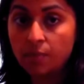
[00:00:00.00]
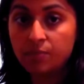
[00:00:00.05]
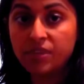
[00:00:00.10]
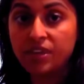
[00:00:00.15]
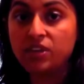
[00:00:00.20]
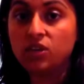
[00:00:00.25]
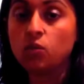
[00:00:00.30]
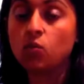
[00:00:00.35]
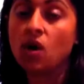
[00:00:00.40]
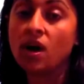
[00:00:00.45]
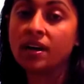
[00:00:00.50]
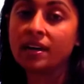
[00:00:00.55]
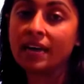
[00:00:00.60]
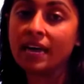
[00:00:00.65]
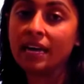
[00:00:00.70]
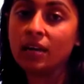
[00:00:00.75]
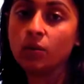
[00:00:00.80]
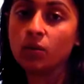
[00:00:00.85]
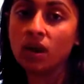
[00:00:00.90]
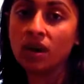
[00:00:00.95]
than your white
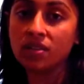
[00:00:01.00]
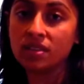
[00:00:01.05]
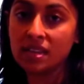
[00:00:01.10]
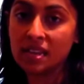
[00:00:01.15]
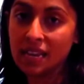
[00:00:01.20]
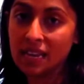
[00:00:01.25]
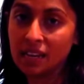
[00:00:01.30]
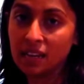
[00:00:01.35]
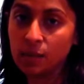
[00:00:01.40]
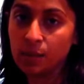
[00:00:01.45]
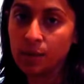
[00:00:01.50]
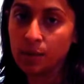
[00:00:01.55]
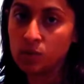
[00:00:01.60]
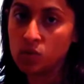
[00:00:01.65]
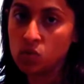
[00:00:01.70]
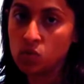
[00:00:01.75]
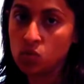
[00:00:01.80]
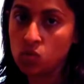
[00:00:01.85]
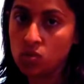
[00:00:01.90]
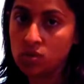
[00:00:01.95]
quinoa, and they need a little bit
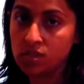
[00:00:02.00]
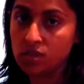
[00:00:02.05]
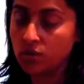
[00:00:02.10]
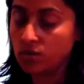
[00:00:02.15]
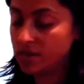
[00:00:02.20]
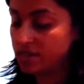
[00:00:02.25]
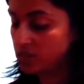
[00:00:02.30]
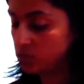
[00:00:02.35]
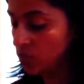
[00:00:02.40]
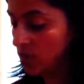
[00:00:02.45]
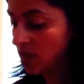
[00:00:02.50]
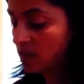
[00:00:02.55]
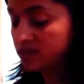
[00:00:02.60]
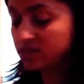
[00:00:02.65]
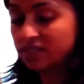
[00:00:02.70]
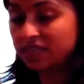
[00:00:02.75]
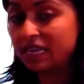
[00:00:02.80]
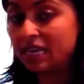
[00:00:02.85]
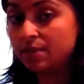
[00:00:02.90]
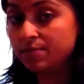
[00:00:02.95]
more water as well,
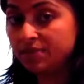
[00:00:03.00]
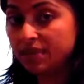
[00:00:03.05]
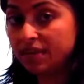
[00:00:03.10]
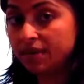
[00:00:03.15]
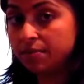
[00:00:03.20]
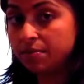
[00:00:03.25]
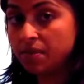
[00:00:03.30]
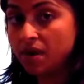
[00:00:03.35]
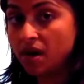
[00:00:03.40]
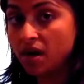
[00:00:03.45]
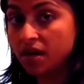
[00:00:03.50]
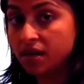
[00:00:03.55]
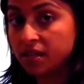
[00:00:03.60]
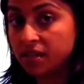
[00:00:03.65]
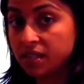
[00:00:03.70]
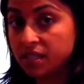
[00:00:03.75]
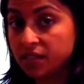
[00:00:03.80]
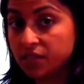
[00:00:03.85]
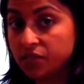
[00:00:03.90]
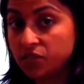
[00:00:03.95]
so keep that in
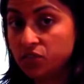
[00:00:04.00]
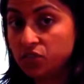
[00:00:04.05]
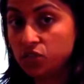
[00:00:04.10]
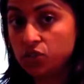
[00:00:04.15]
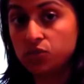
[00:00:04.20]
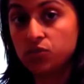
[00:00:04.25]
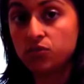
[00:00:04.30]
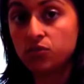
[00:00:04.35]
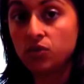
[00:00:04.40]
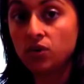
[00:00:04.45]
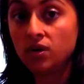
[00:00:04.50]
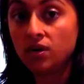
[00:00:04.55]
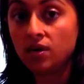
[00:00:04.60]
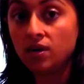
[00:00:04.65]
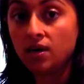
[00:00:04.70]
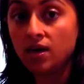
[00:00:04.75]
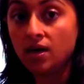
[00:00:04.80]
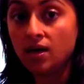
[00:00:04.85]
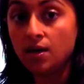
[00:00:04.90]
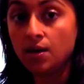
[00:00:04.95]
mind if you do
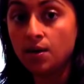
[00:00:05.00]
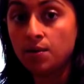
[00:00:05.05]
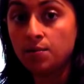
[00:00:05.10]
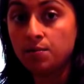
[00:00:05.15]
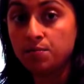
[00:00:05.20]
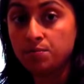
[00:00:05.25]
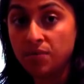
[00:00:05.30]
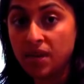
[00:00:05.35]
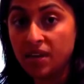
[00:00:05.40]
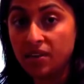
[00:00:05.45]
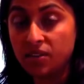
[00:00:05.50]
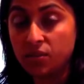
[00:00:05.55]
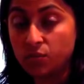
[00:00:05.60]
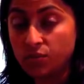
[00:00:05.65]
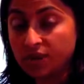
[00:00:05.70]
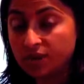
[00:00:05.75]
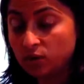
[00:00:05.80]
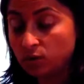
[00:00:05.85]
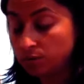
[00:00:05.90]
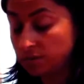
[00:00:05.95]
make the
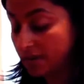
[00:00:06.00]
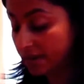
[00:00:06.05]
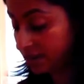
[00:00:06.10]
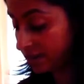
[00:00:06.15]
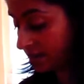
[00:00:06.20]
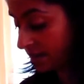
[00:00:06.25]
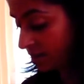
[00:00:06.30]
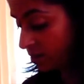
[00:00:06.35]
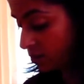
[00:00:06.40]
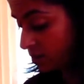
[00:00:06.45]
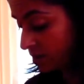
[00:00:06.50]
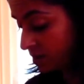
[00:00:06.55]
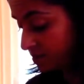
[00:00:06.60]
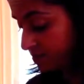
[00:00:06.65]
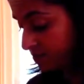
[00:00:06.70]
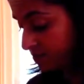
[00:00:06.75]
red or black quinoa.